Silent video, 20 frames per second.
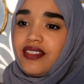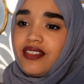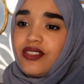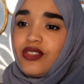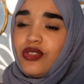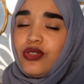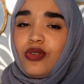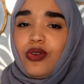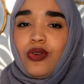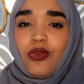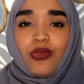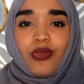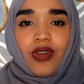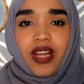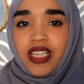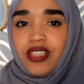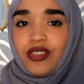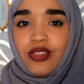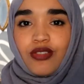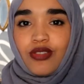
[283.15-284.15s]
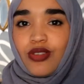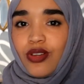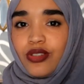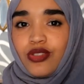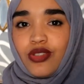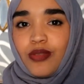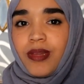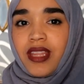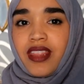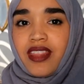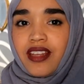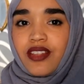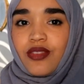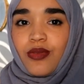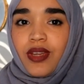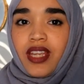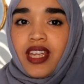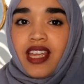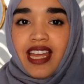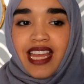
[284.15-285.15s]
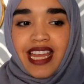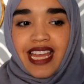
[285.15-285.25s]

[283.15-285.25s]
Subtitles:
no right to talk to me that way.